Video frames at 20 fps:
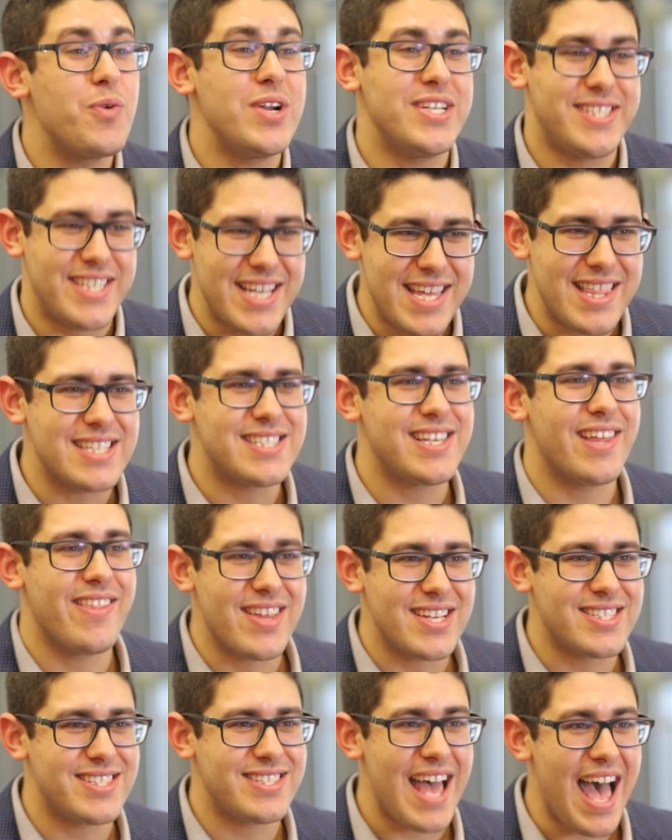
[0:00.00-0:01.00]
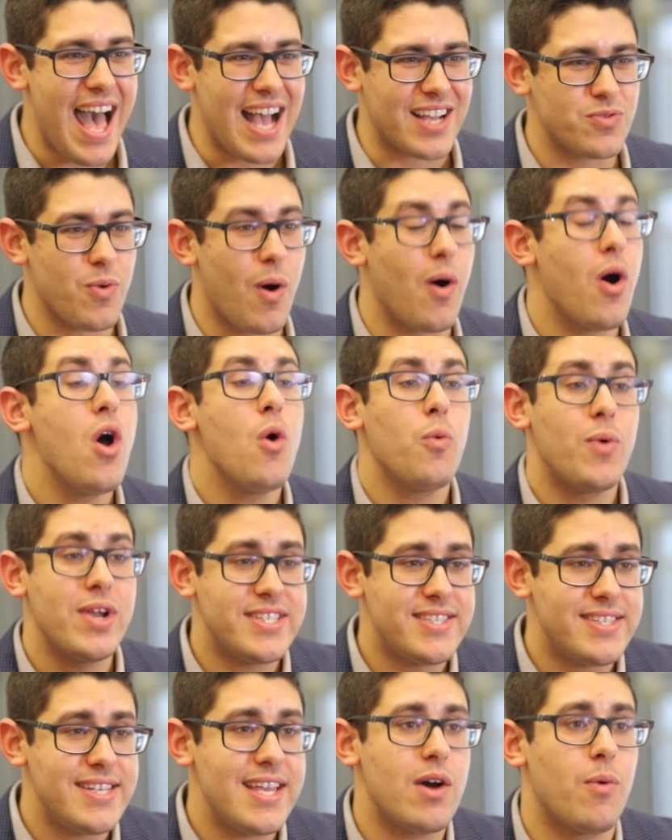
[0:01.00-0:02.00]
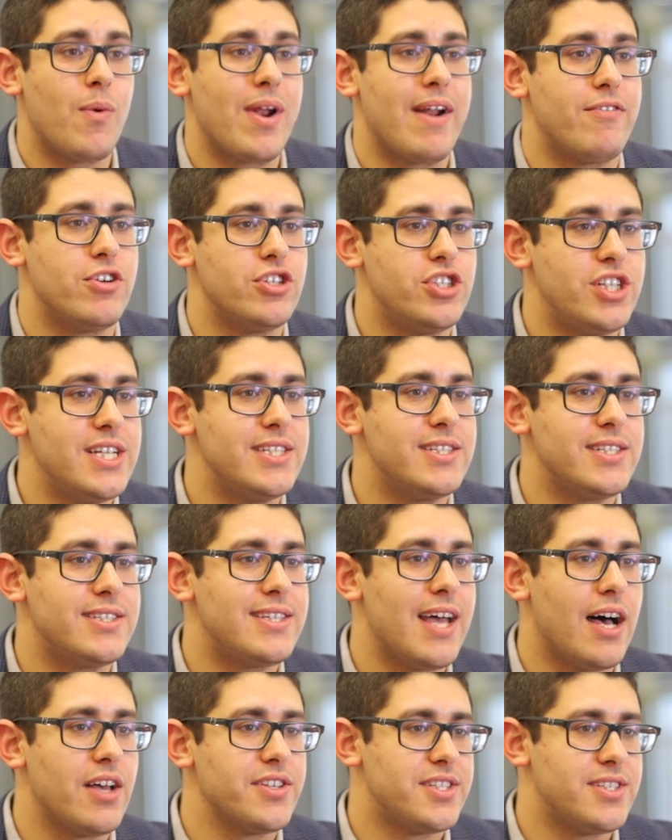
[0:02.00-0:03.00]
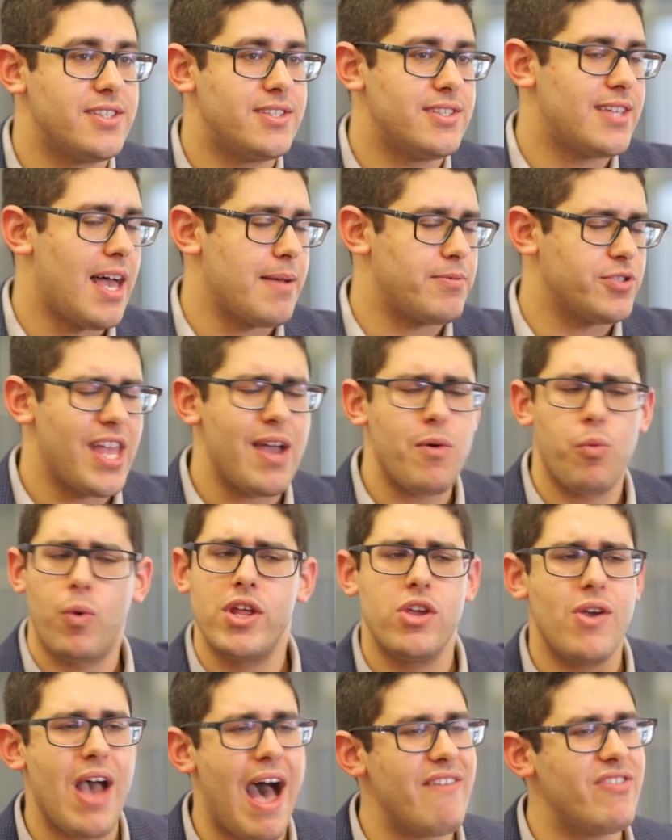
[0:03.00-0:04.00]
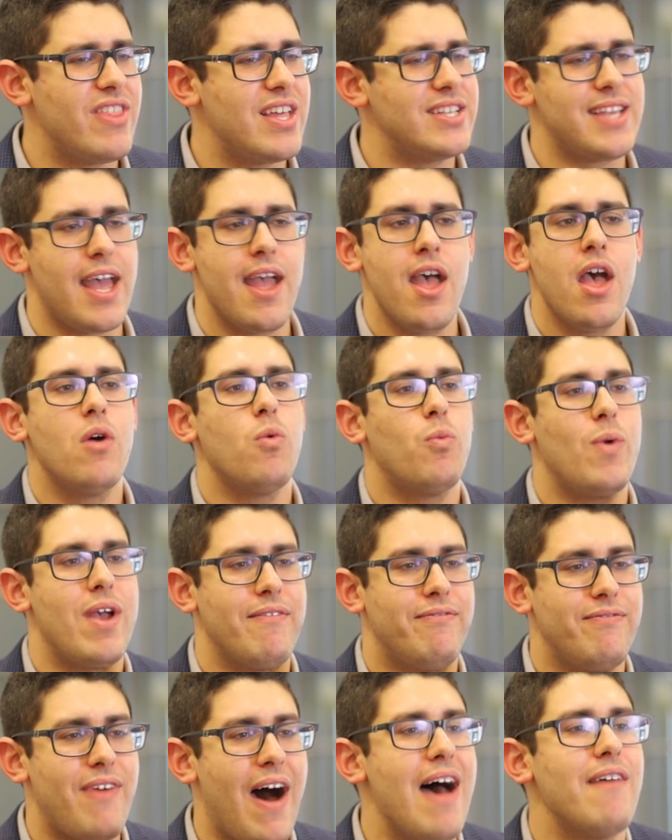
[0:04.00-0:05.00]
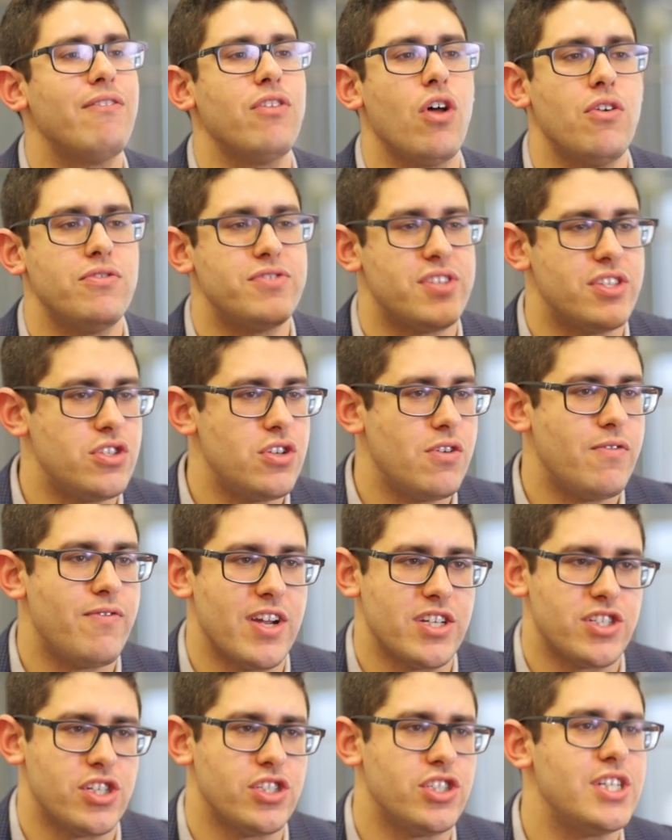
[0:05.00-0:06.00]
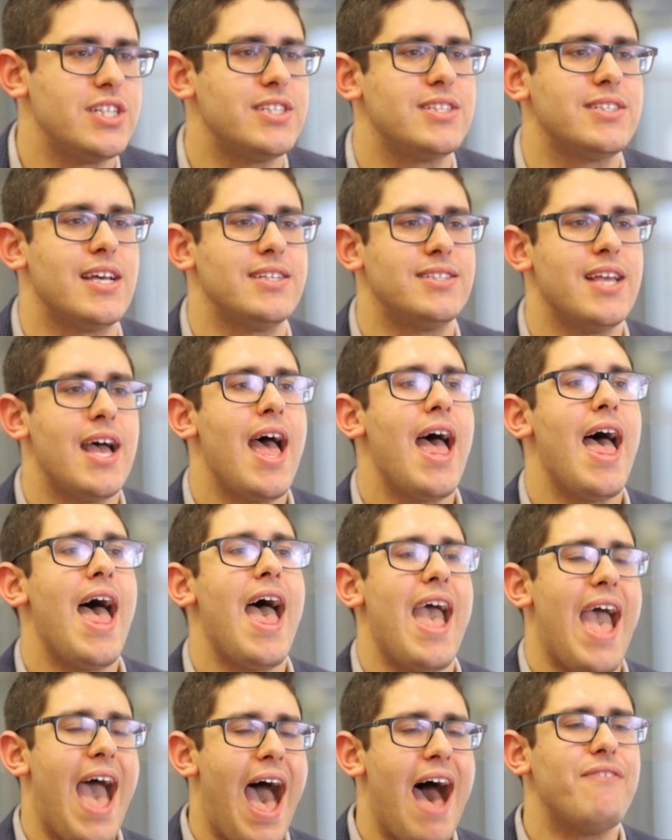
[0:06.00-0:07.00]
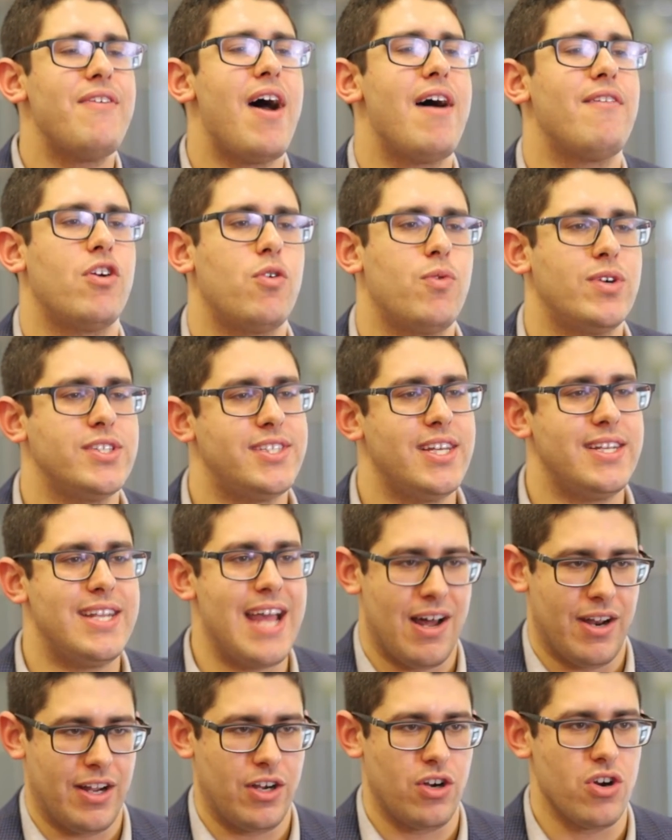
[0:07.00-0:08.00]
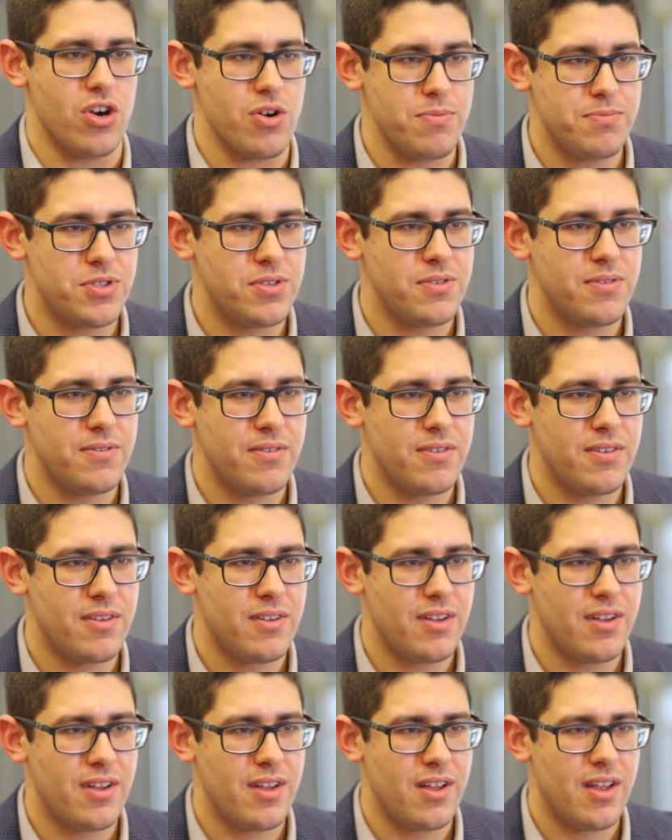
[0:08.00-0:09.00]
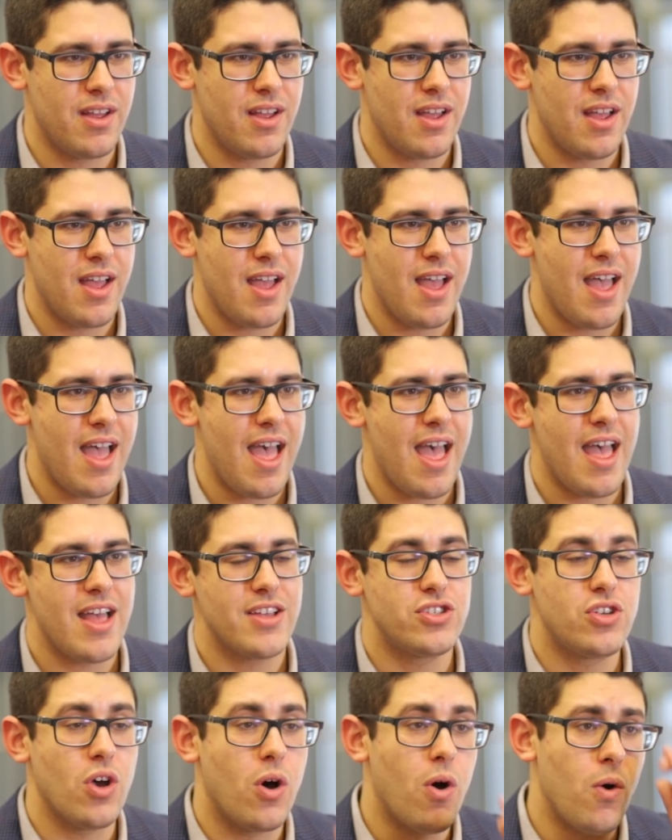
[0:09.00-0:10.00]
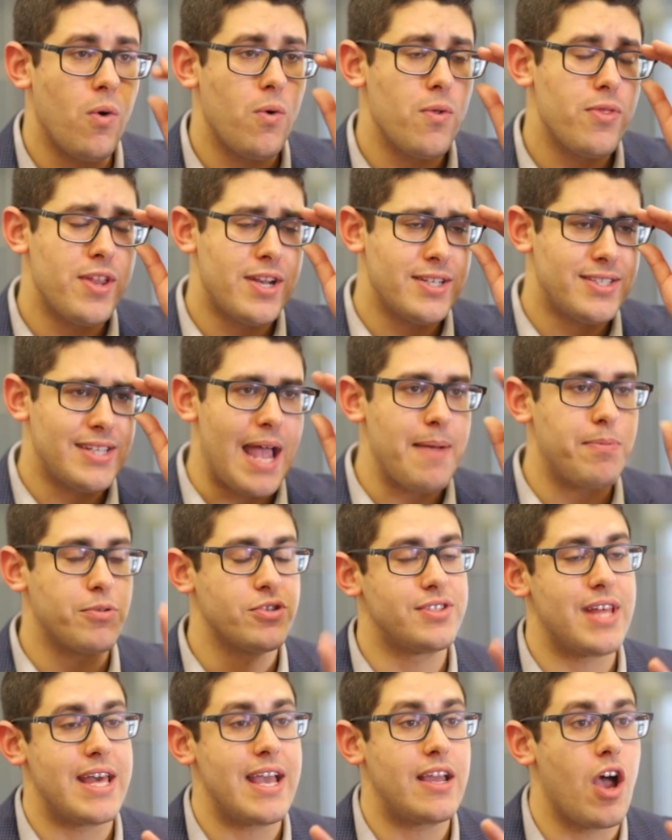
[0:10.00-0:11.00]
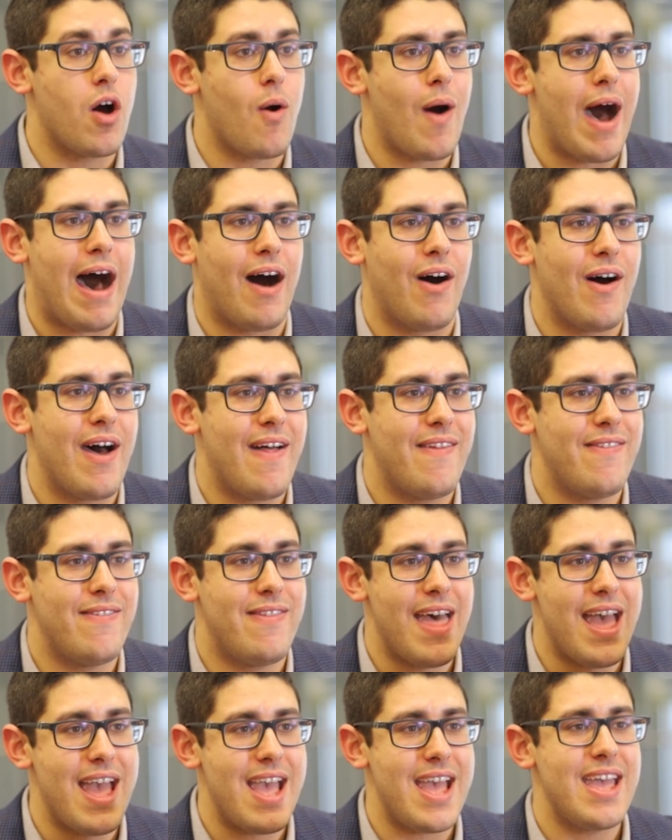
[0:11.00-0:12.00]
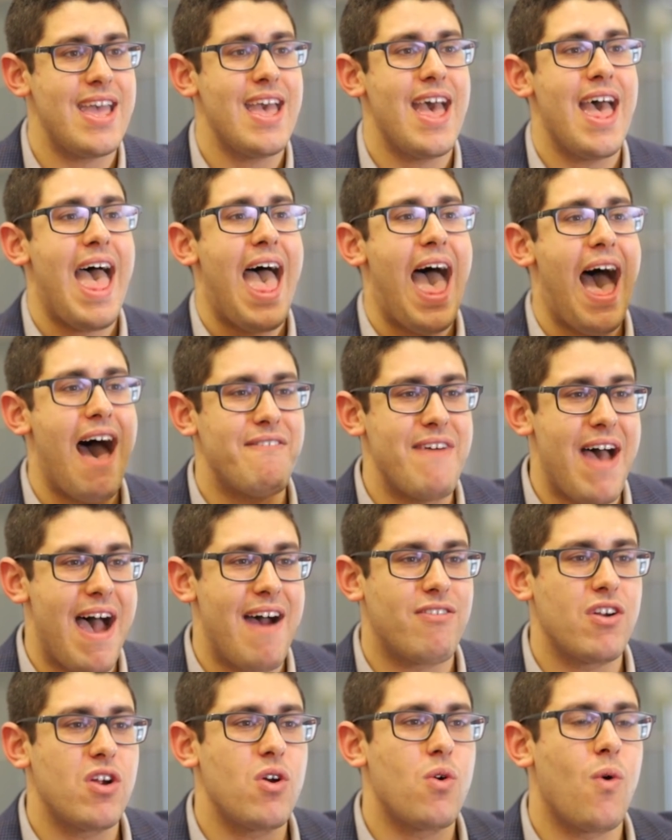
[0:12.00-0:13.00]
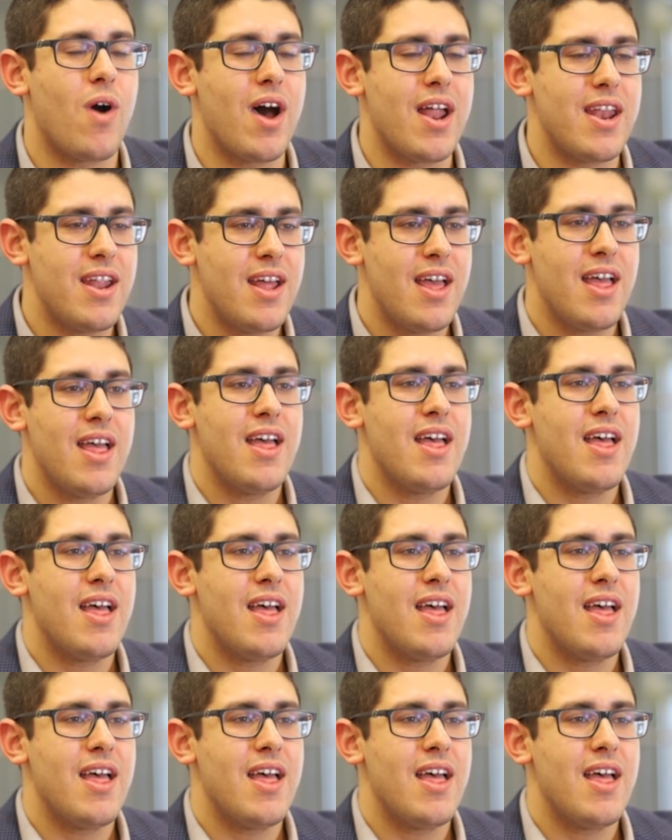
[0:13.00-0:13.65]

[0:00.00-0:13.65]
do we see this in this text? Well, we see it whenever Jesus tells his disciples, hey, what do you have? And they say, we have 5 loaves and 2 fish. And Jesus says, hey, have everyone sit down in groups. So the disciples, they go out and they have everyone